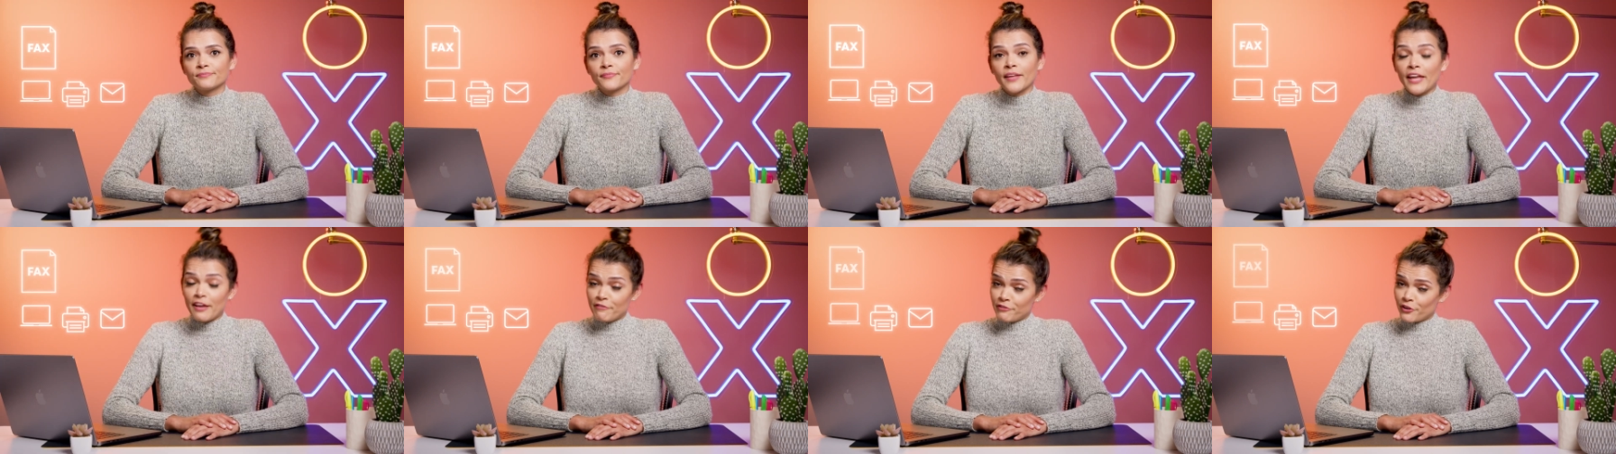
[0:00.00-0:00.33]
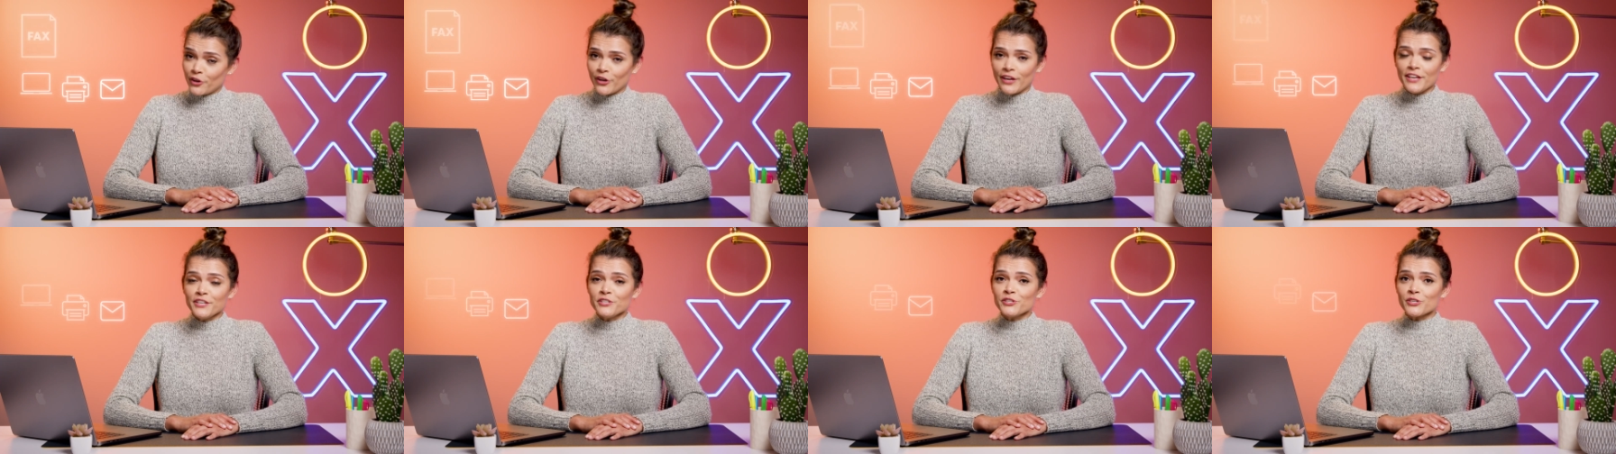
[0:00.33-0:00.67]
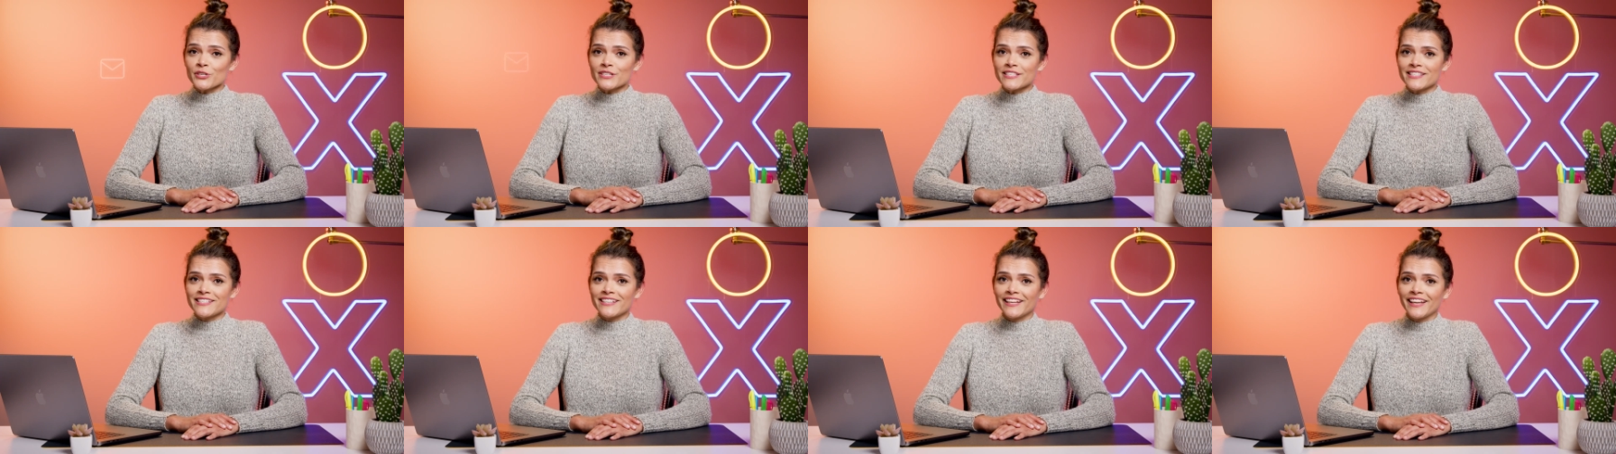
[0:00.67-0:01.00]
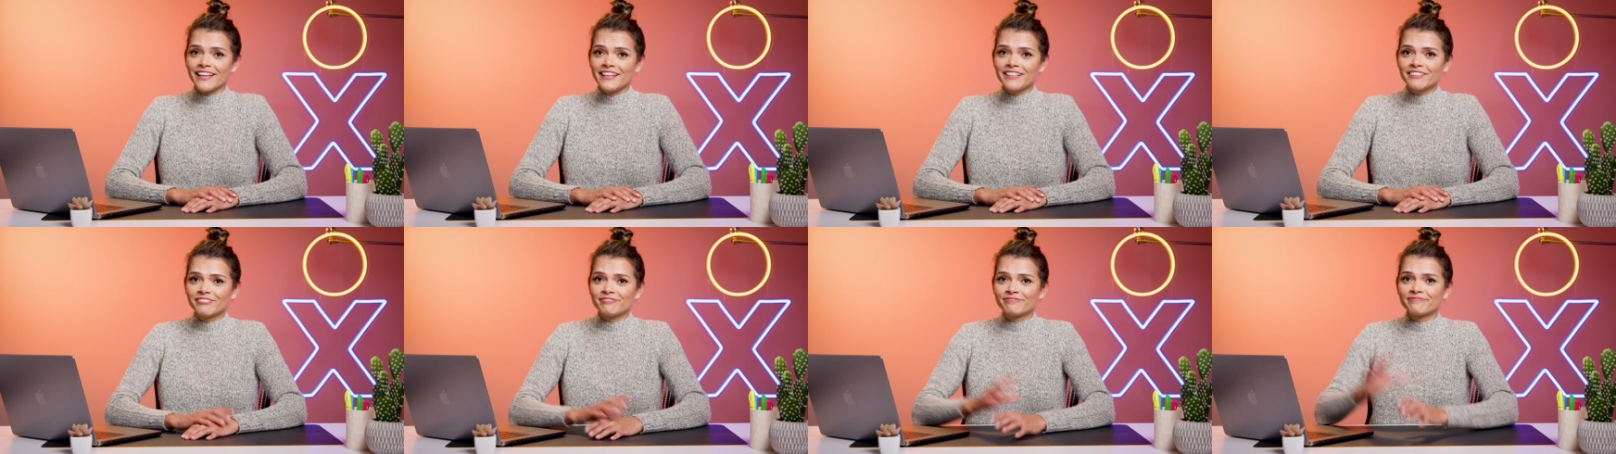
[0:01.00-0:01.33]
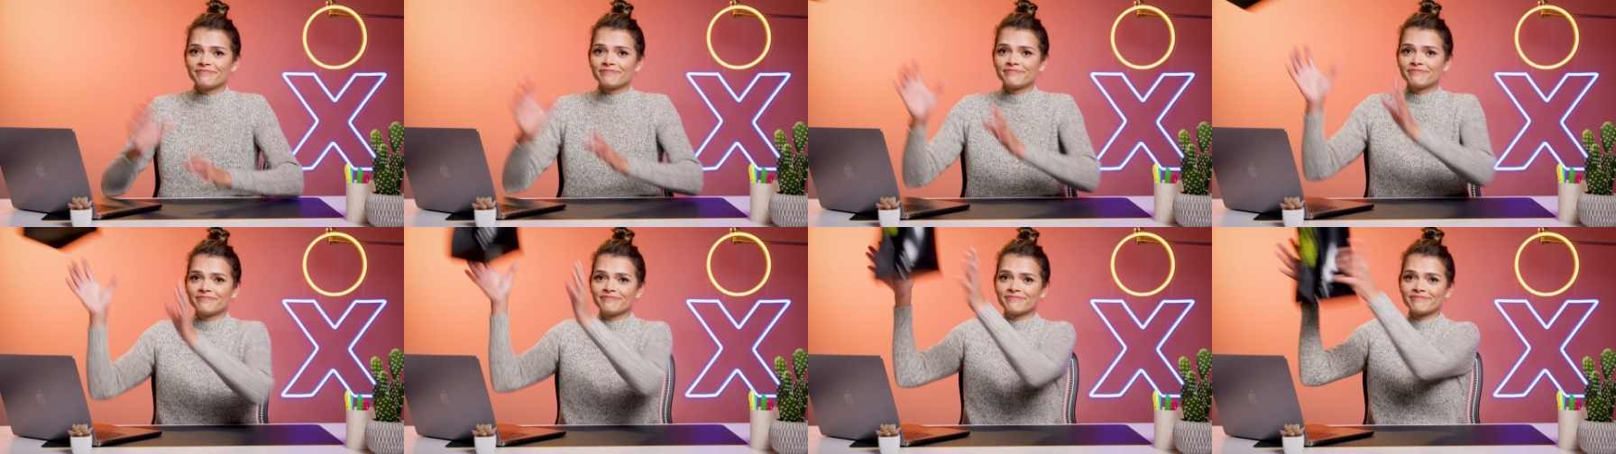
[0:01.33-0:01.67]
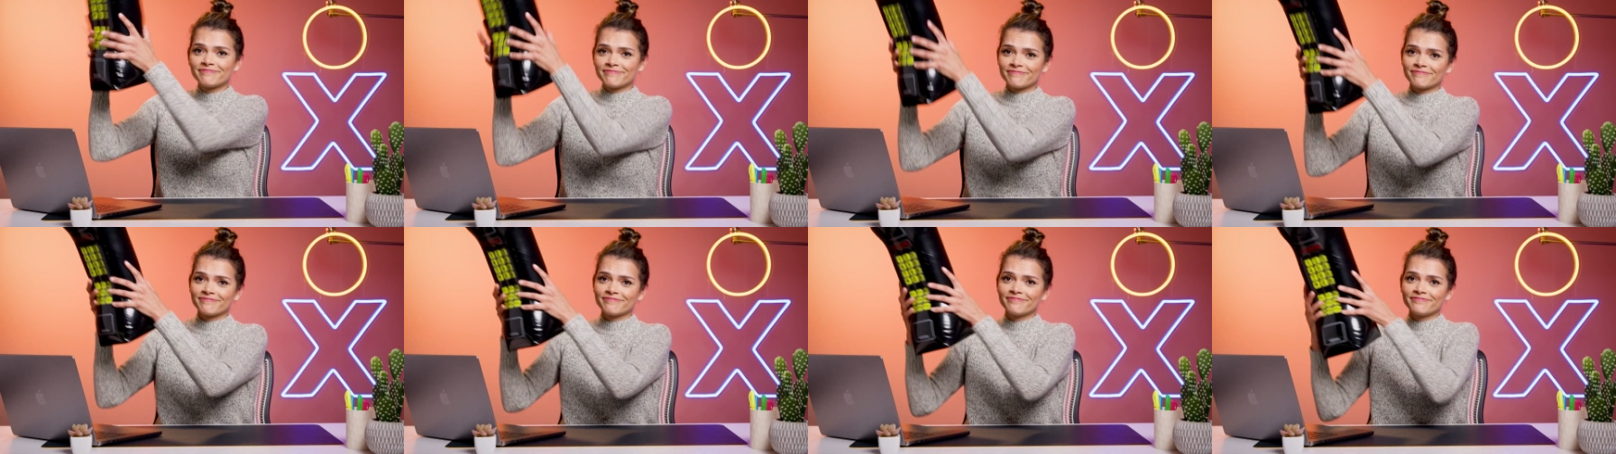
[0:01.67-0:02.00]
If you're interested,
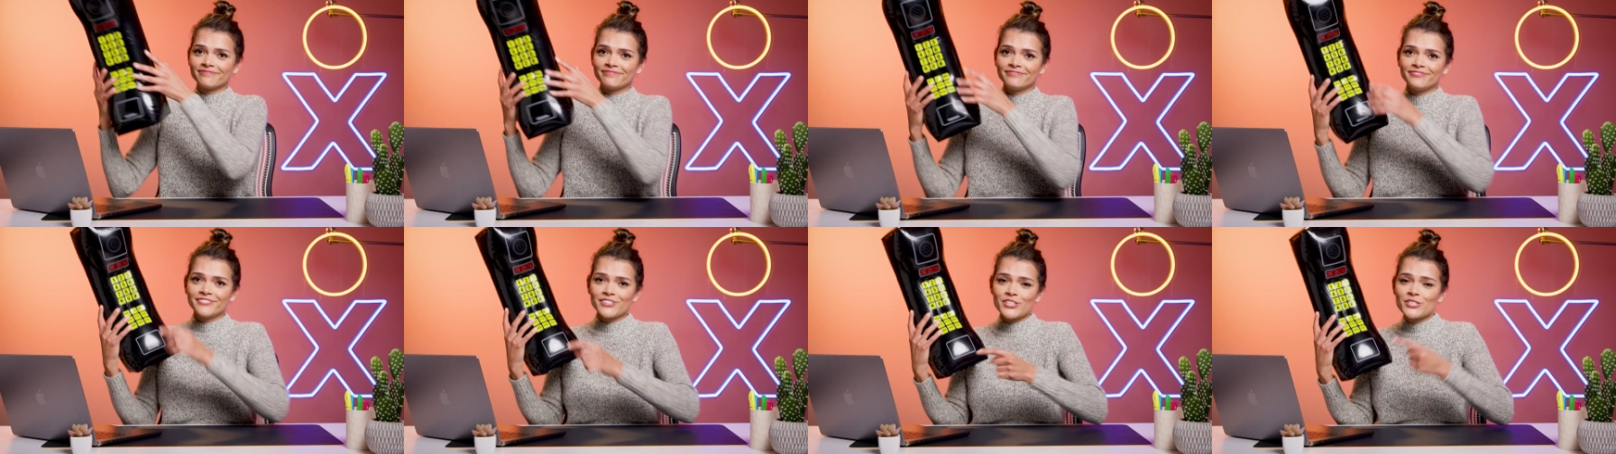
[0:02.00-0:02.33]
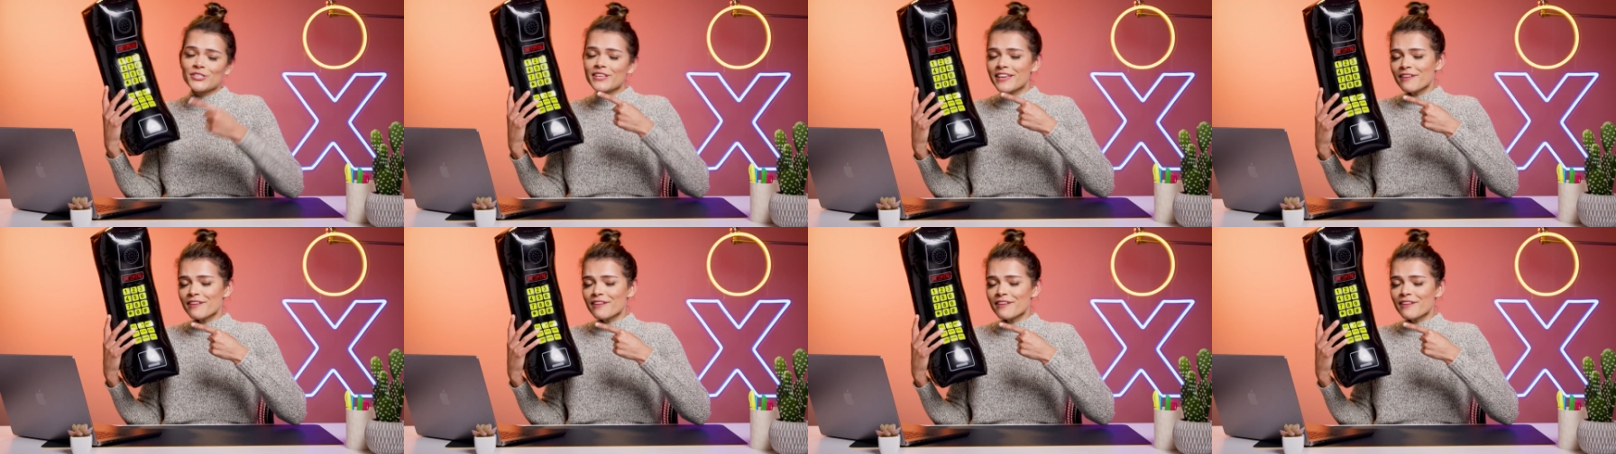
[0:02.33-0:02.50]
just